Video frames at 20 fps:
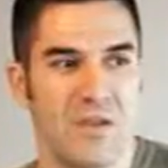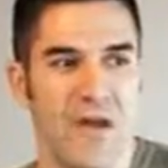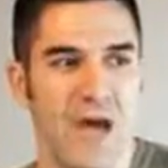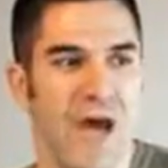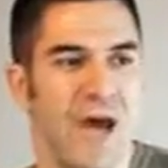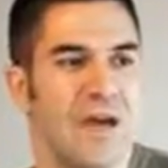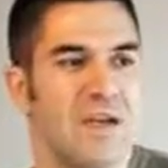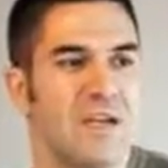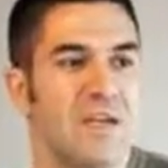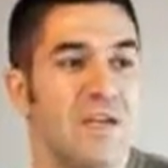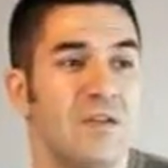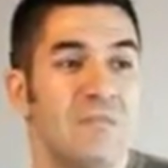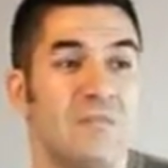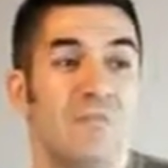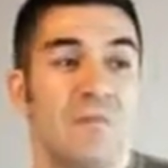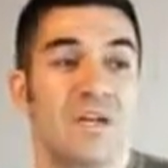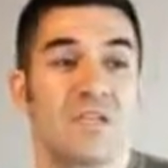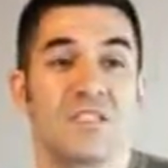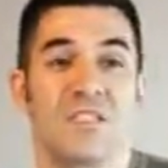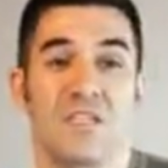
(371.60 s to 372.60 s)
I
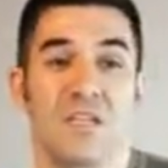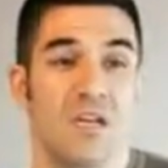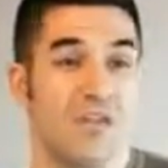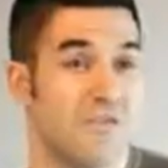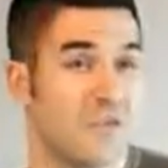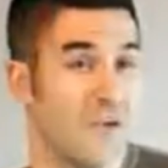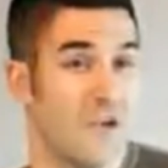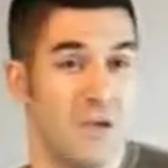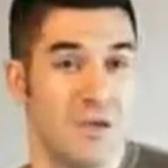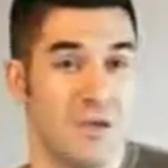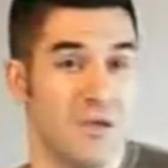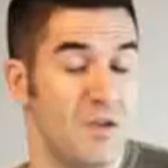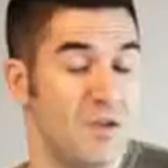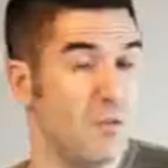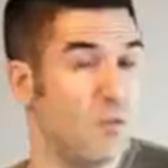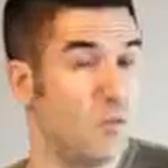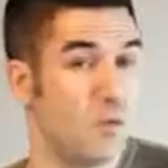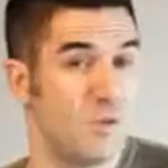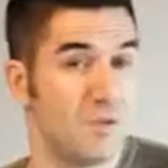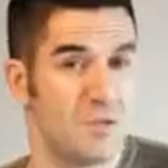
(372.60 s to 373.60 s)
myself, I
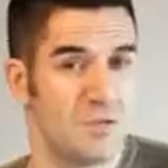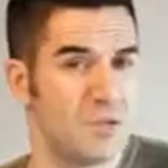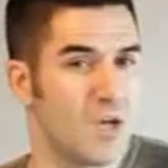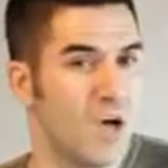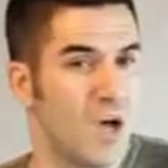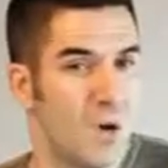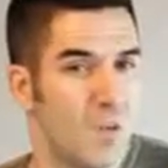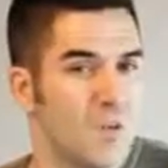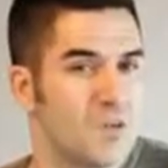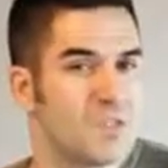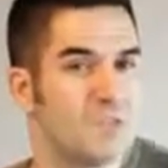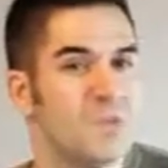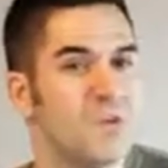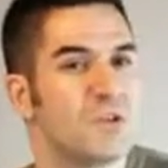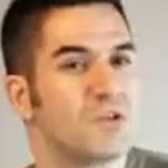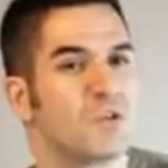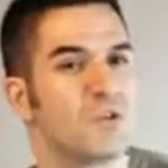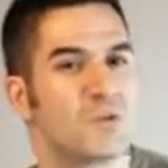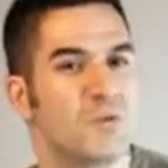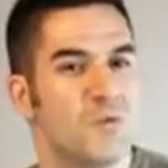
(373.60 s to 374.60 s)
will always be
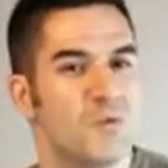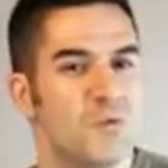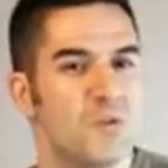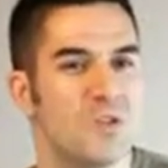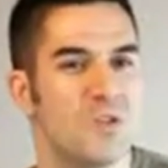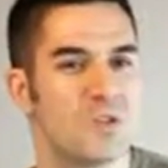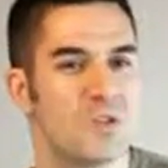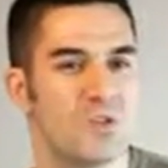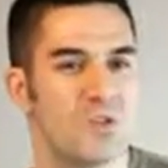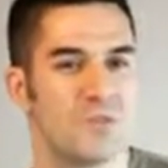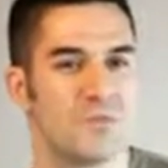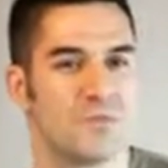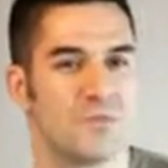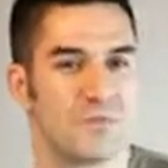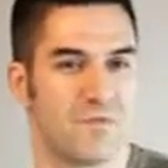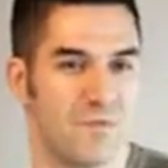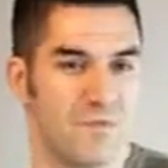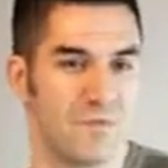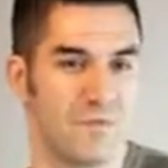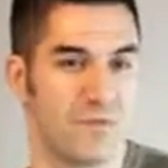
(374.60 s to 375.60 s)
a student of
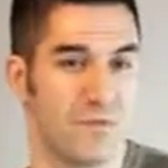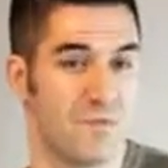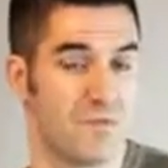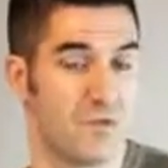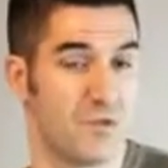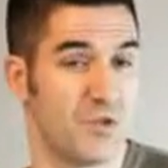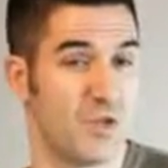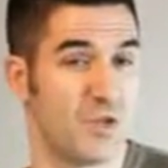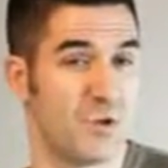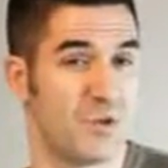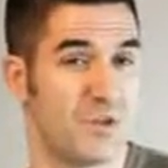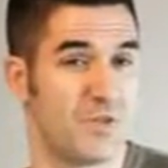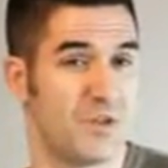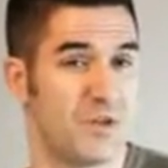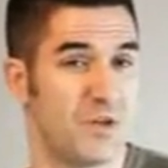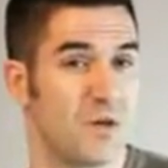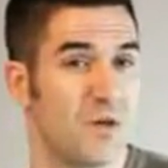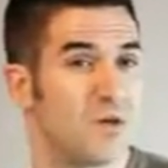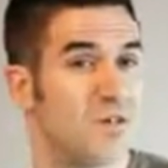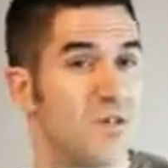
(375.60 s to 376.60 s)
the photography
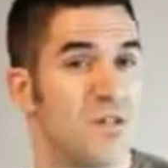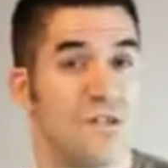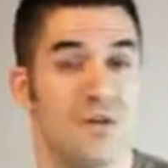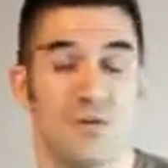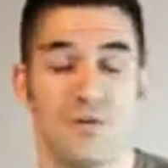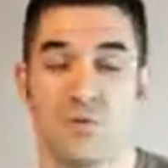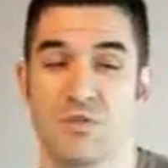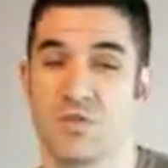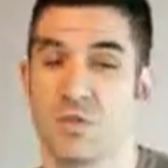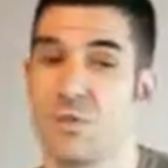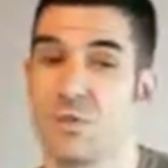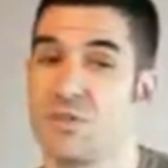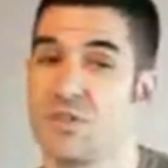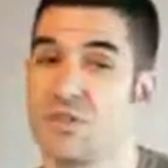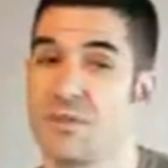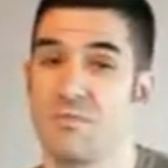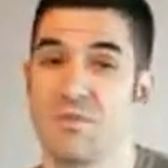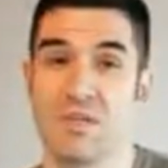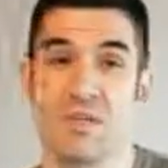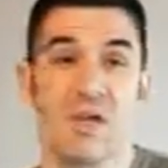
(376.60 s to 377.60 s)
art. There is always
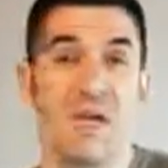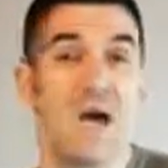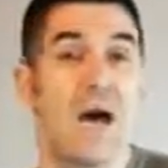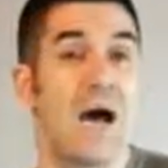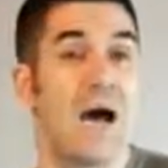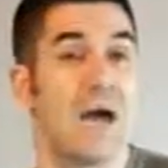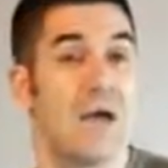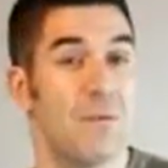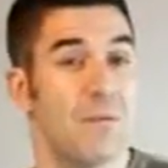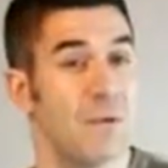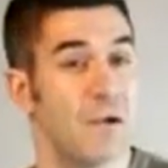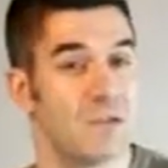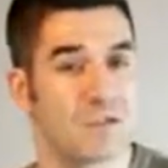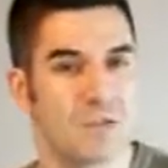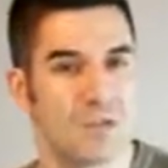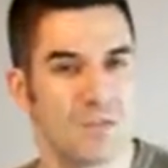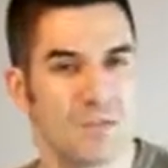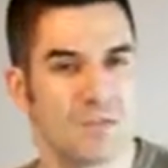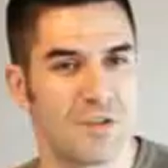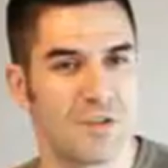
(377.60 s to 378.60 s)
something I
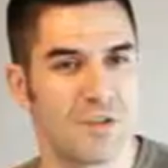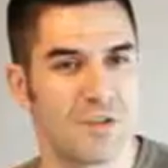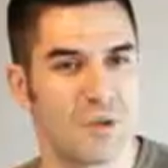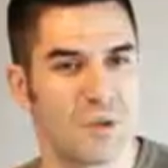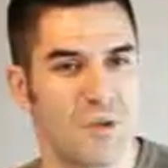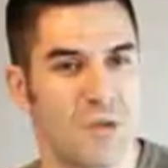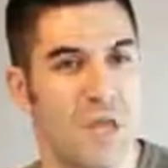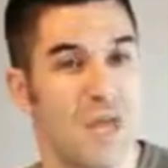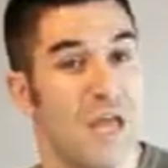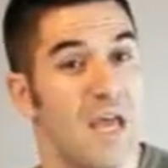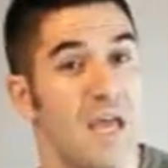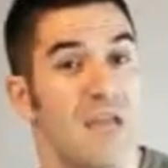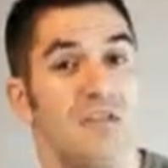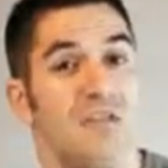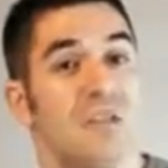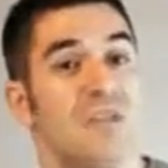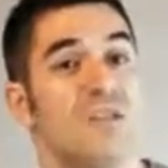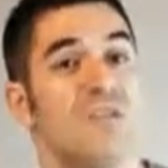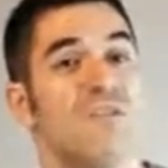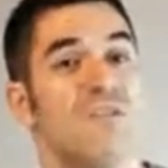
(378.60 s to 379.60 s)
myself can learn, and
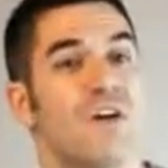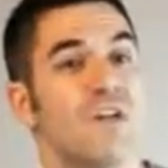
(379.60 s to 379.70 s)
then if I